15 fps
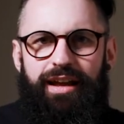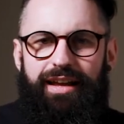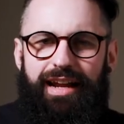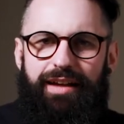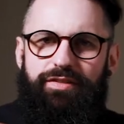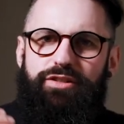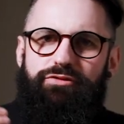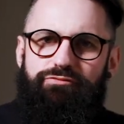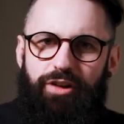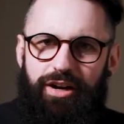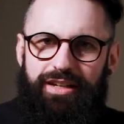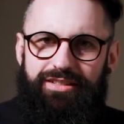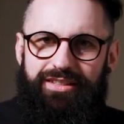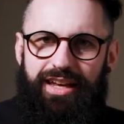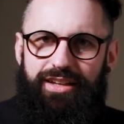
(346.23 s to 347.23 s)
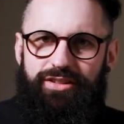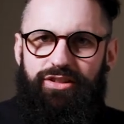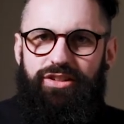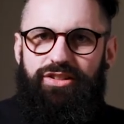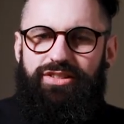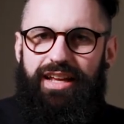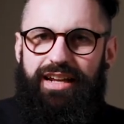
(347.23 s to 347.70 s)
And having the right taste,
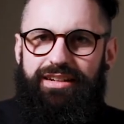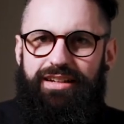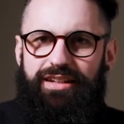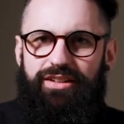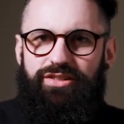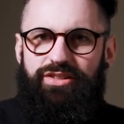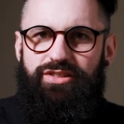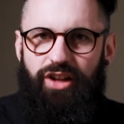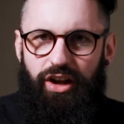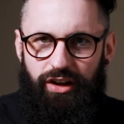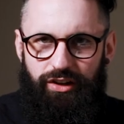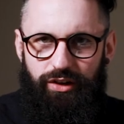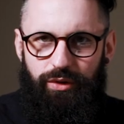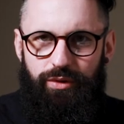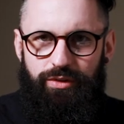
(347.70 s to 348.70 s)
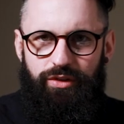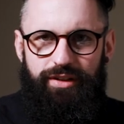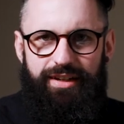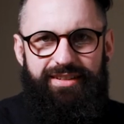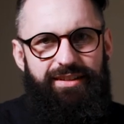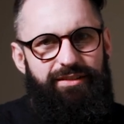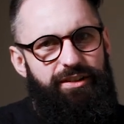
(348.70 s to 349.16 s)
understanding style, not
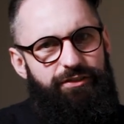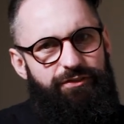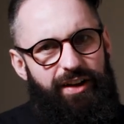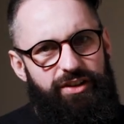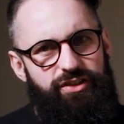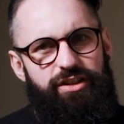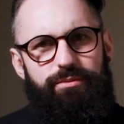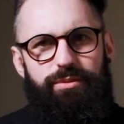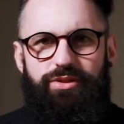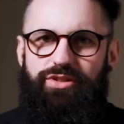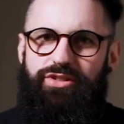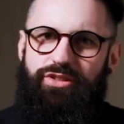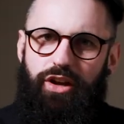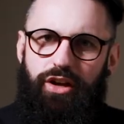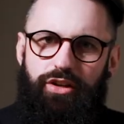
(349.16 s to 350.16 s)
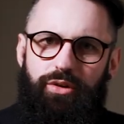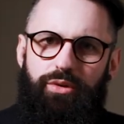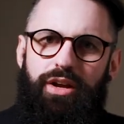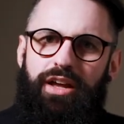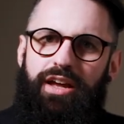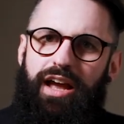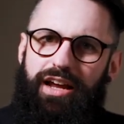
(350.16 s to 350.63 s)
necessarily fashion, but
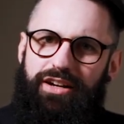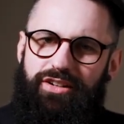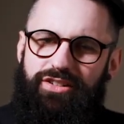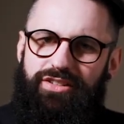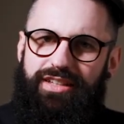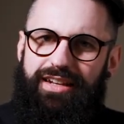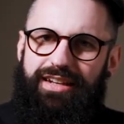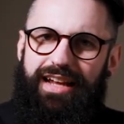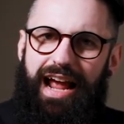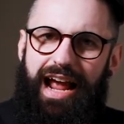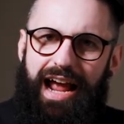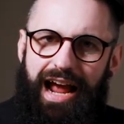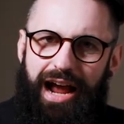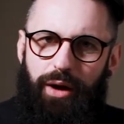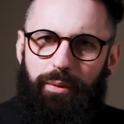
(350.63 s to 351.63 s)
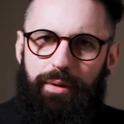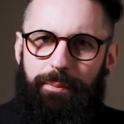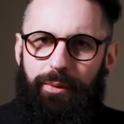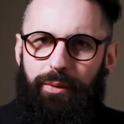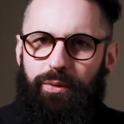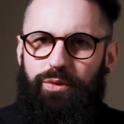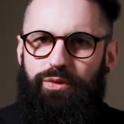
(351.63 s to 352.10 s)
style, and understanding how it
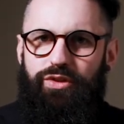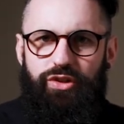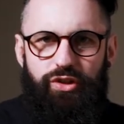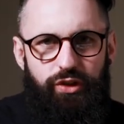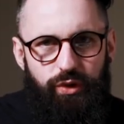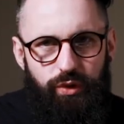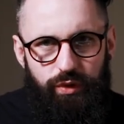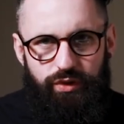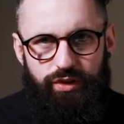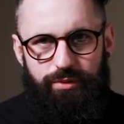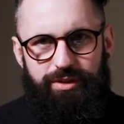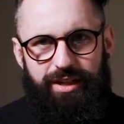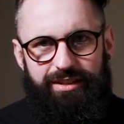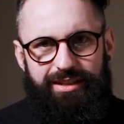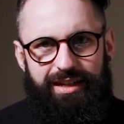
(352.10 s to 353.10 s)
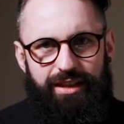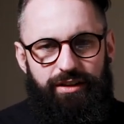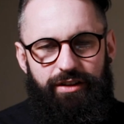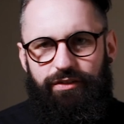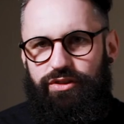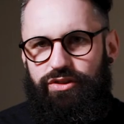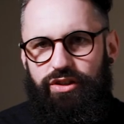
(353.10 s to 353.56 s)
pulls your subject
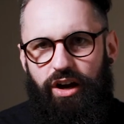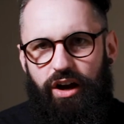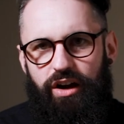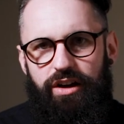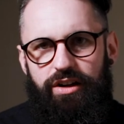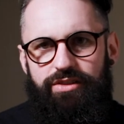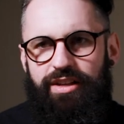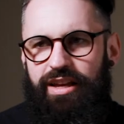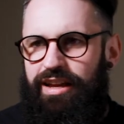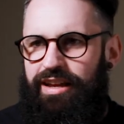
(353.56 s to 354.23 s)
together. If it's cars,